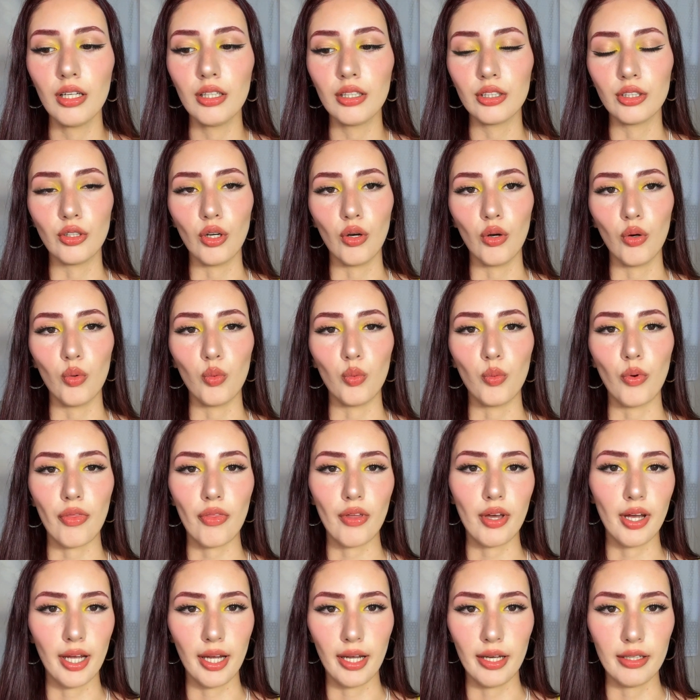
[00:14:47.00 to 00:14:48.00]
go with
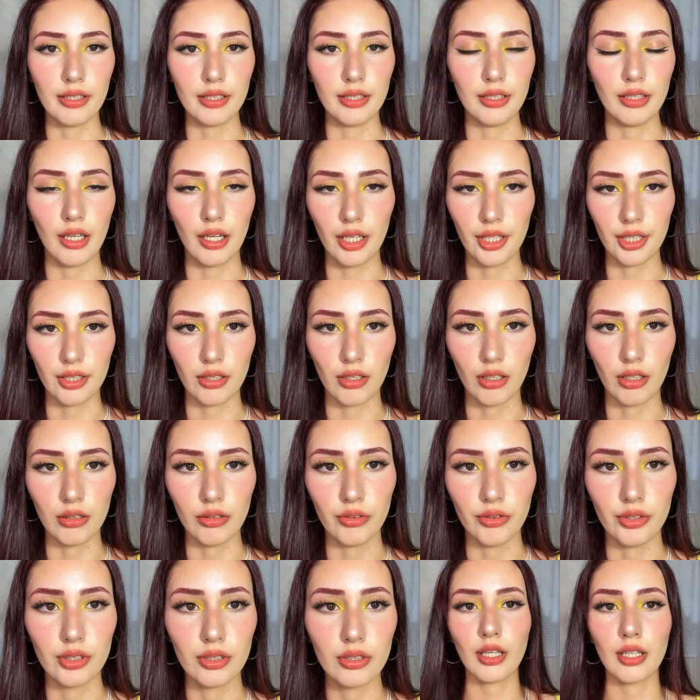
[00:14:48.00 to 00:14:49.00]
any eye
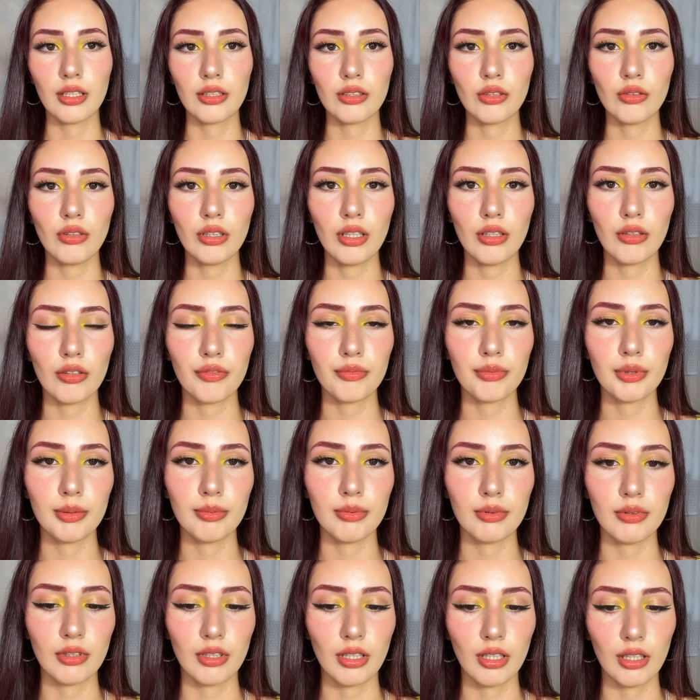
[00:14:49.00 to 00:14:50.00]
color, and I know a lot of
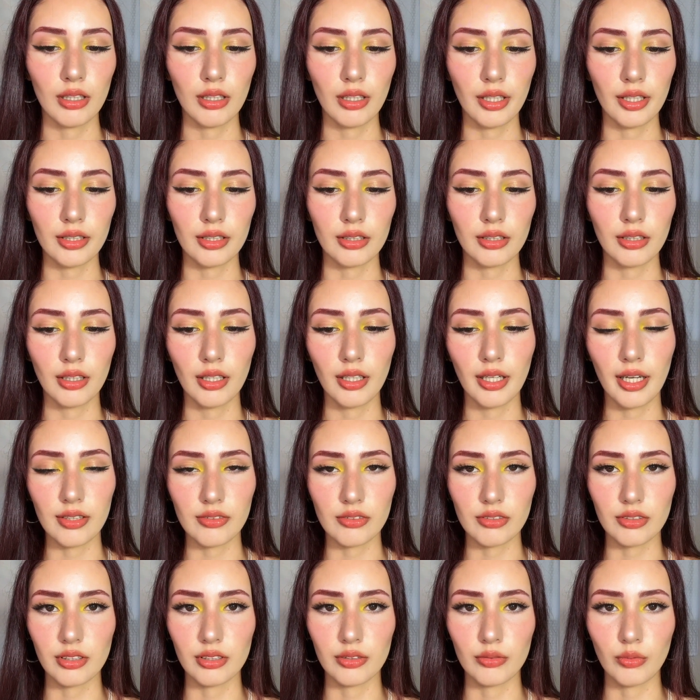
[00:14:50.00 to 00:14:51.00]
people are like
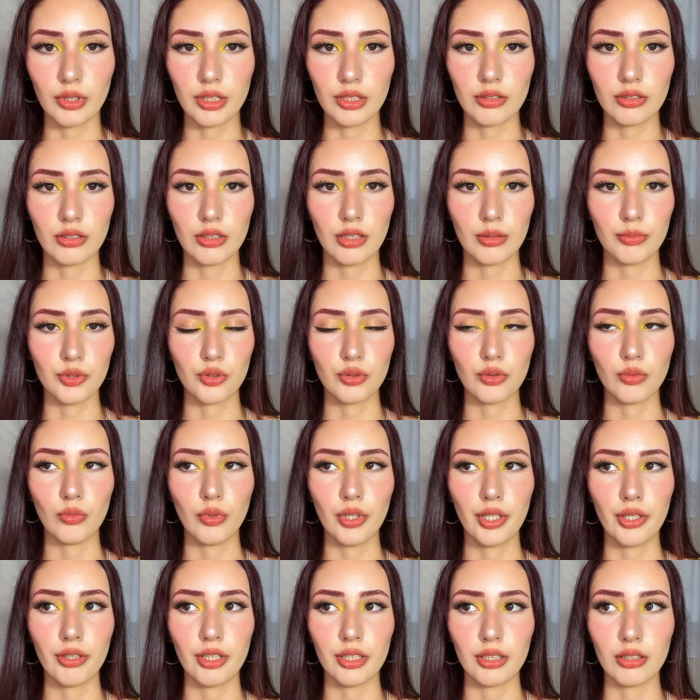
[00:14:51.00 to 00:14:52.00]
hesitant when it comes to
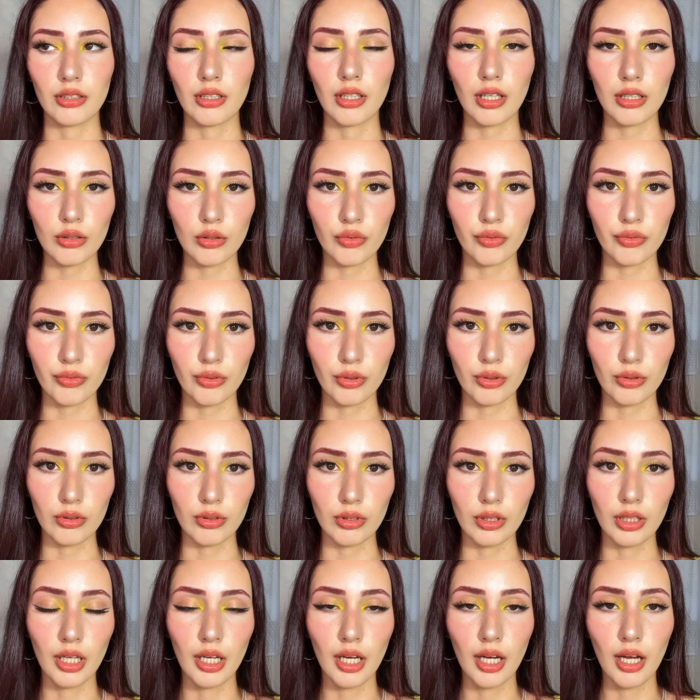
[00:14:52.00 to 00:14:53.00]
wearing
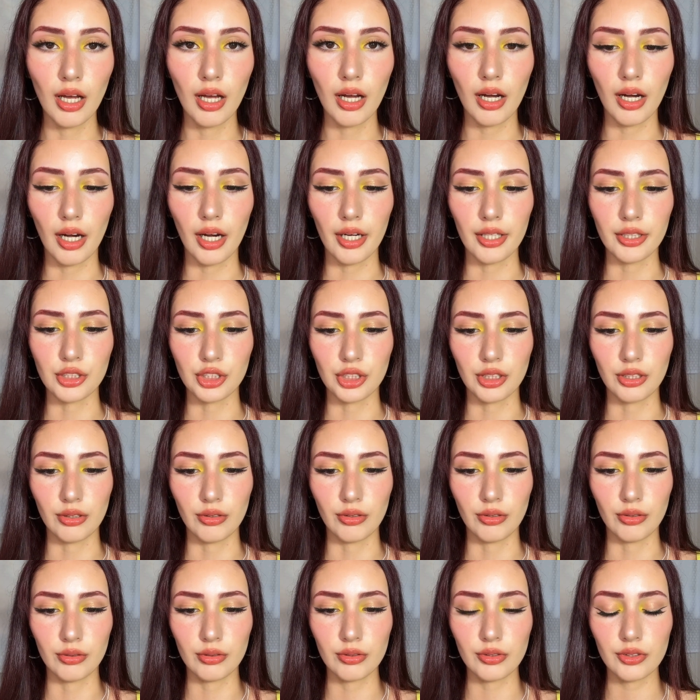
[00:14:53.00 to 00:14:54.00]
colorful
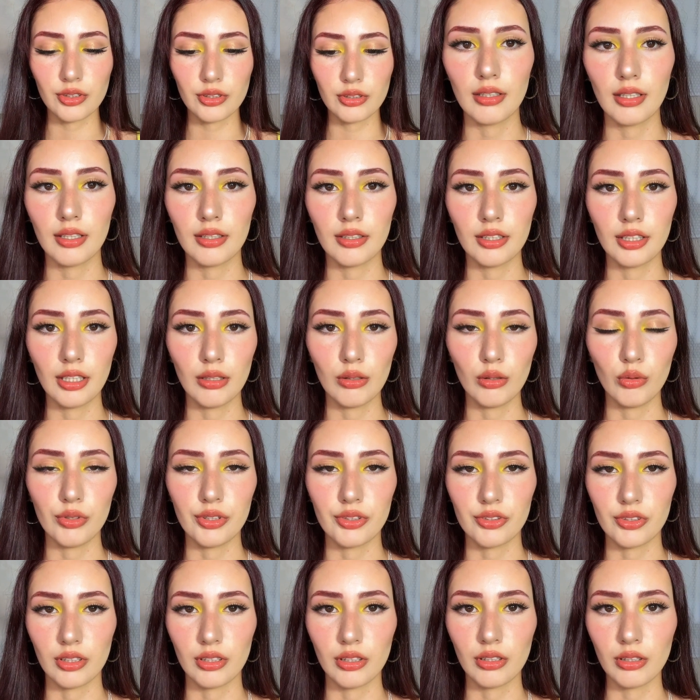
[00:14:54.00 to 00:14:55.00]
eyeshadows, and yellow
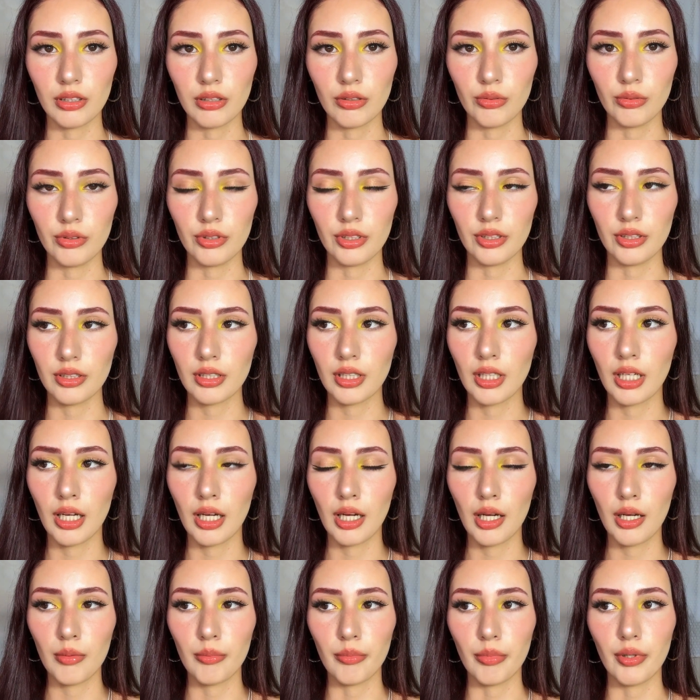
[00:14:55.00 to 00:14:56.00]
is included.
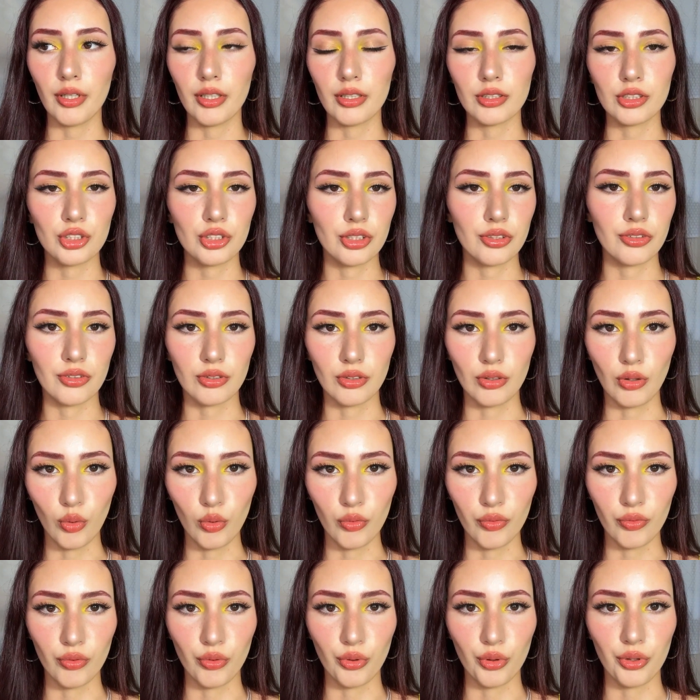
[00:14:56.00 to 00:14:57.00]
but just go
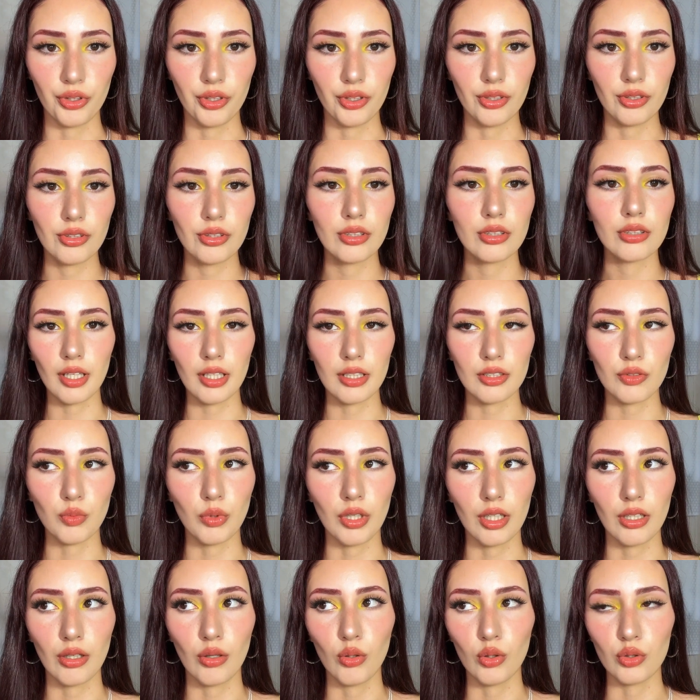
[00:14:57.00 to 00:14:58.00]
for it. That's
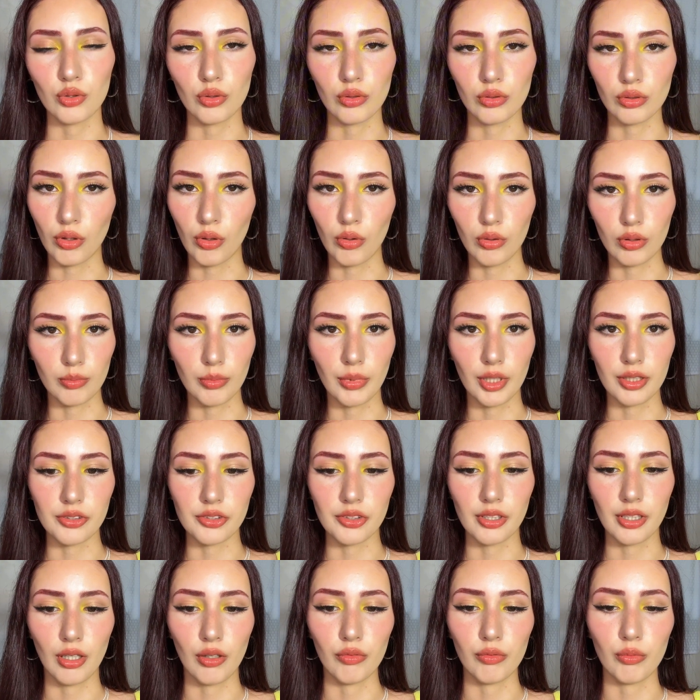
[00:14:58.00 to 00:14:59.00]
what I also told
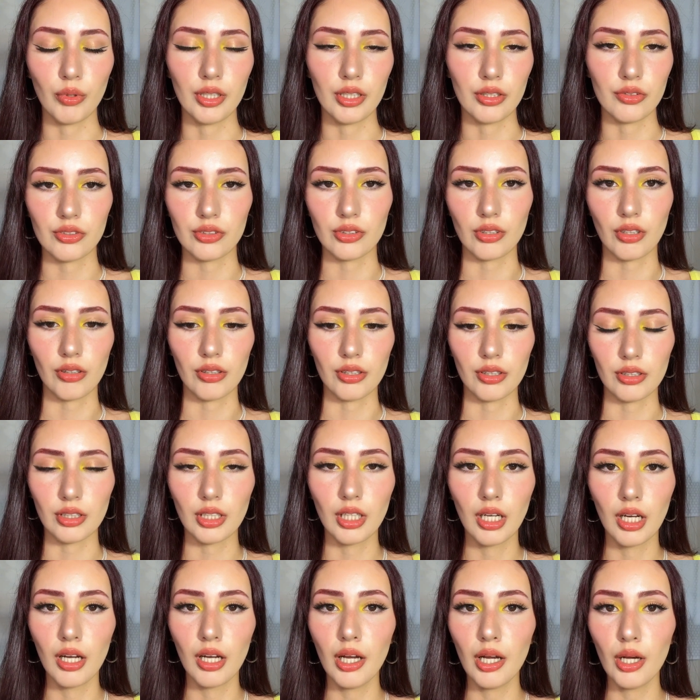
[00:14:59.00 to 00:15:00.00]
myself when I started
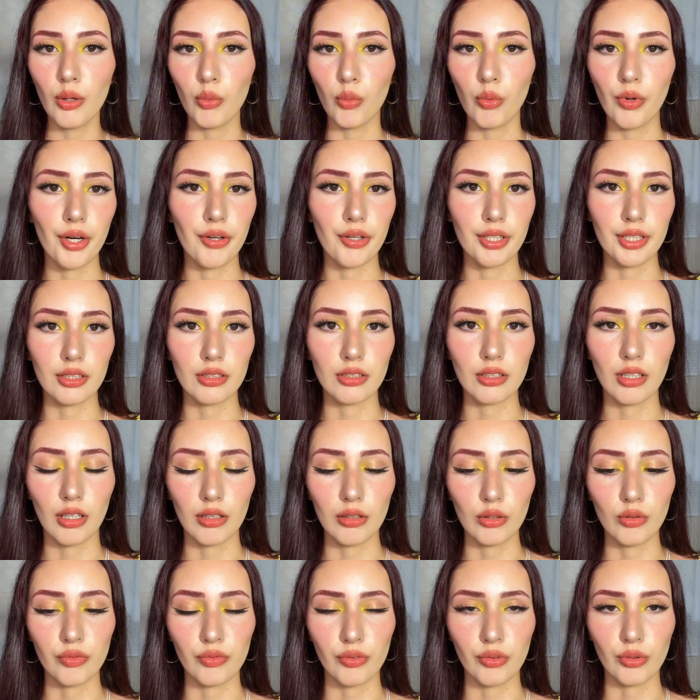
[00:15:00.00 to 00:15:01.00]
wearing
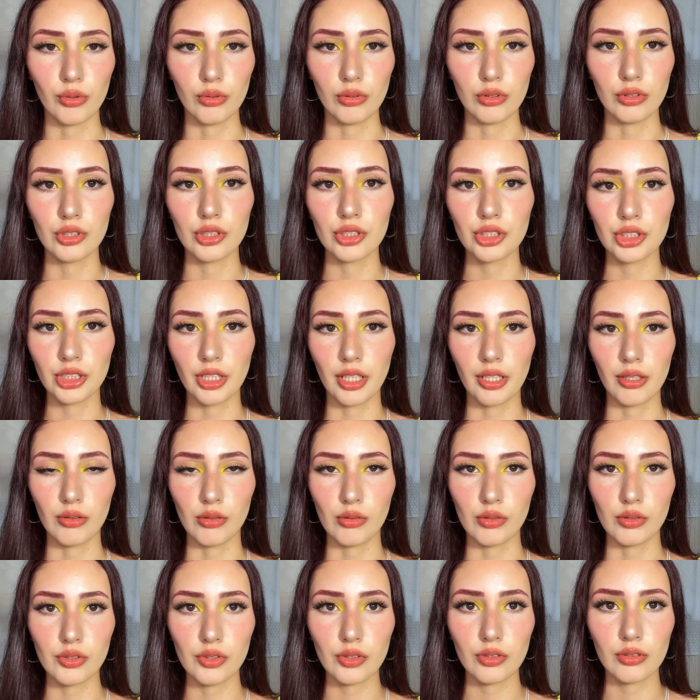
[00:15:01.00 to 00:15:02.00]
colorful
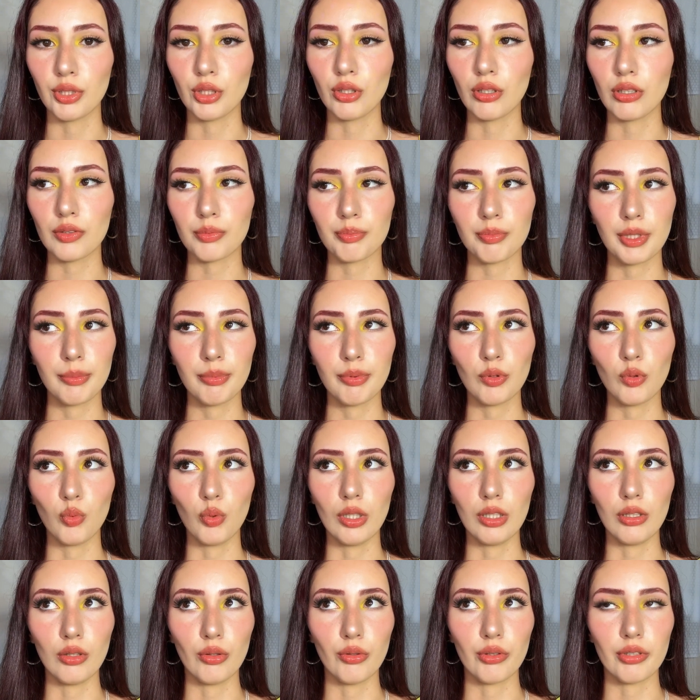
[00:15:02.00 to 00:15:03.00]
shadows, because people
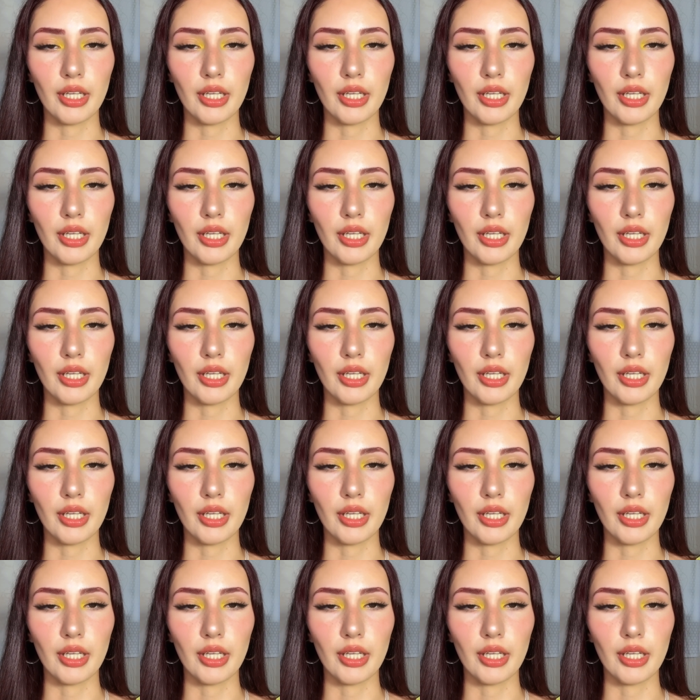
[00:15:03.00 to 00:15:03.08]
will look